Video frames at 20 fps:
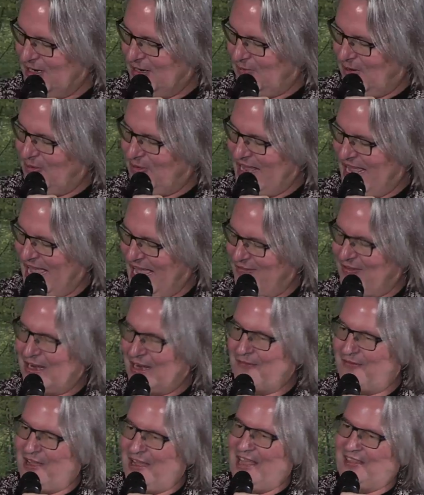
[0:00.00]
where we have an
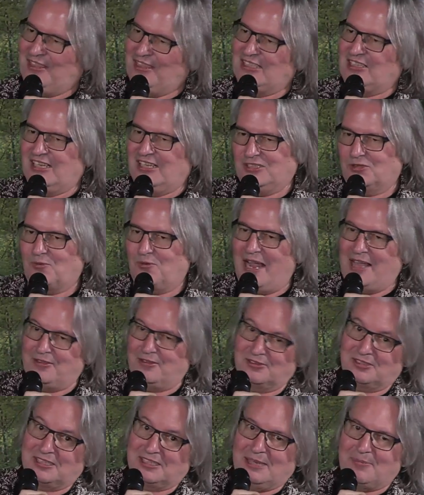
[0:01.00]
event that is
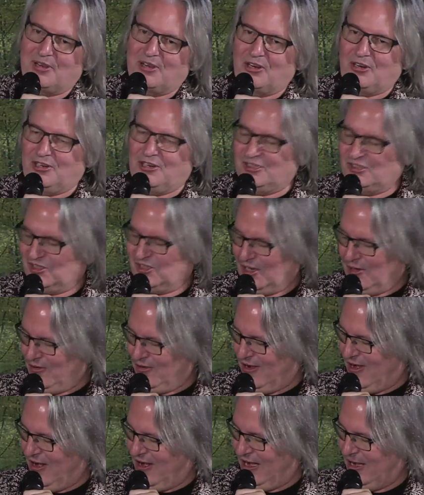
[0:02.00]
rather similar to
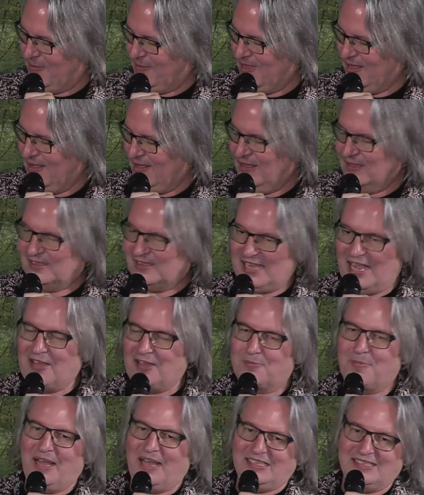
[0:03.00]
Sonar,
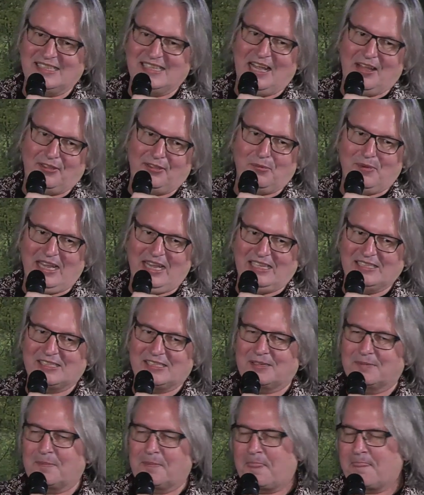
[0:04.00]
South by Southwest,